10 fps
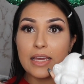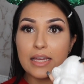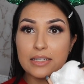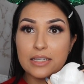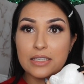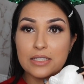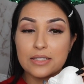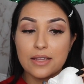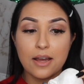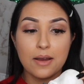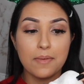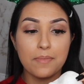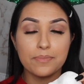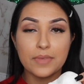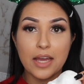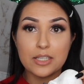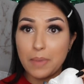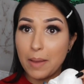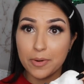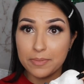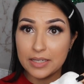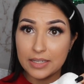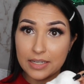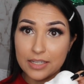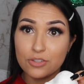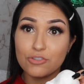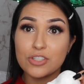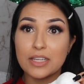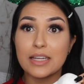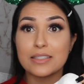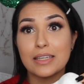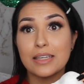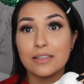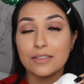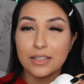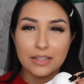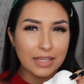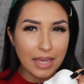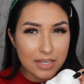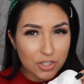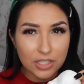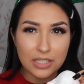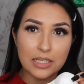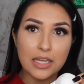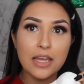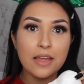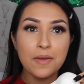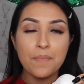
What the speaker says: It is, it has peppermint in it, so she said that's a healing, like, agent in it,